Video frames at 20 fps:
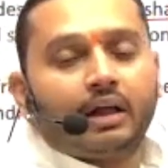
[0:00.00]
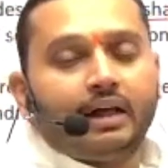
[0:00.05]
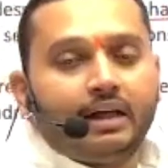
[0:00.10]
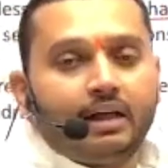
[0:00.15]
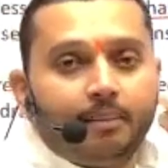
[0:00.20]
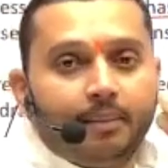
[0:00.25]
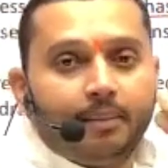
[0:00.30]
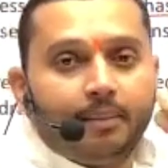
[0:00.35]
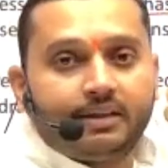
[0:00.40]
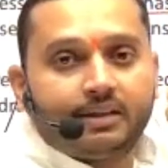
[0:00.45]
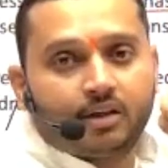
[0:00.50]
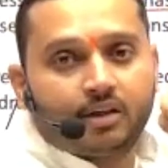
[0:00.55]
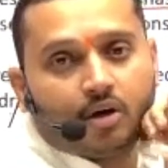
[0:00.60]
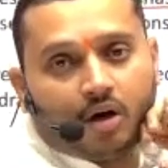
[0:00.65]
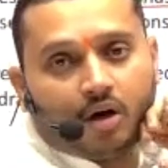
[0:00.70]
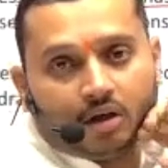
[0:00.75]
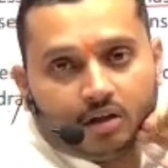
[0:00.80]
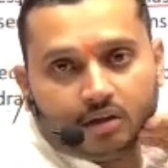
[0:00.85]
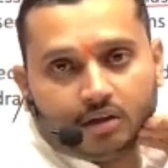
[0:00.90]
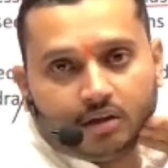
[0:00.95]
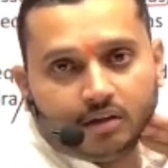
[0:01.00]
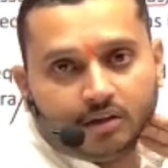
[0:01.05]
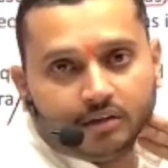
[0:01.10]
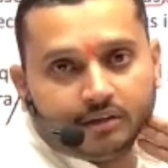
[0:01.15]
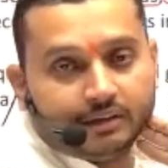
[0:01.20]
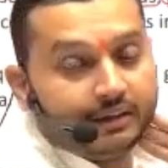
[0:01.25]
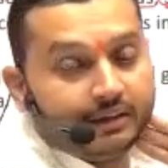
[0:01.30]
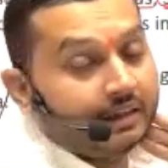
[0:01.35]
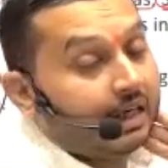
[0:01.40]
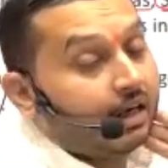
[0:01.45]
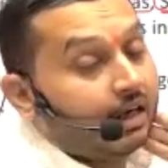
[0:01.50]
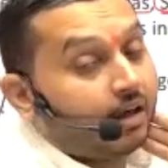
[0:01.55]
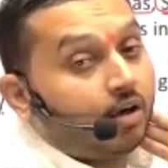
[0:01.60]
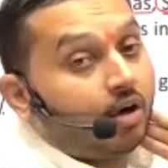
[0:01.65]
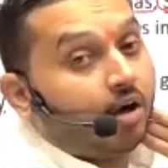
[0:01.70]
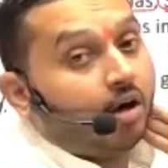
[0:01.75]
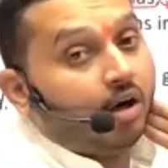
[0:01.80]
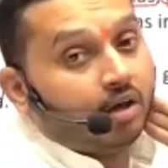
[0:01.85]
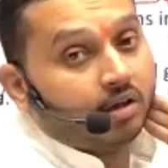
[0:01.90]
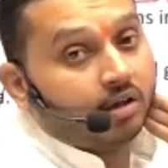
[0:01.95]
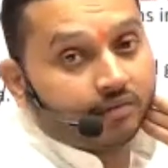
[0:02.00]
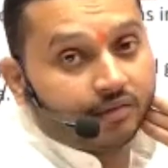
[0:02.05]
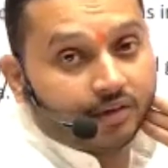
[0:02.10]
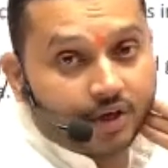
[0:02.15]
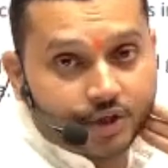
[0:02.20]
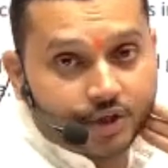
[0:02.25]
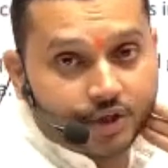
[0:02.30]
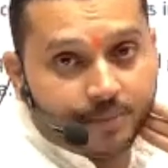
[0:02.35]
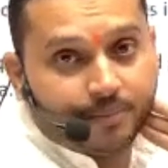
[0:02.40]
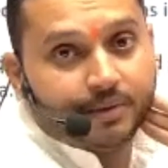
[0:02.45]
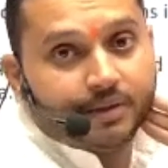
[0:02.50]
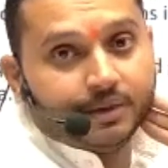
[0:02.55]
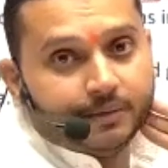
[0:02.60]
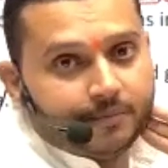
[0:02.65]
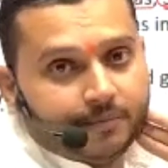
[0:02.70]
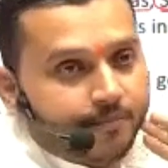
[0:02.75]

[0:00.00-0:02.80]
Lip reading: any major god. They are not worshipped.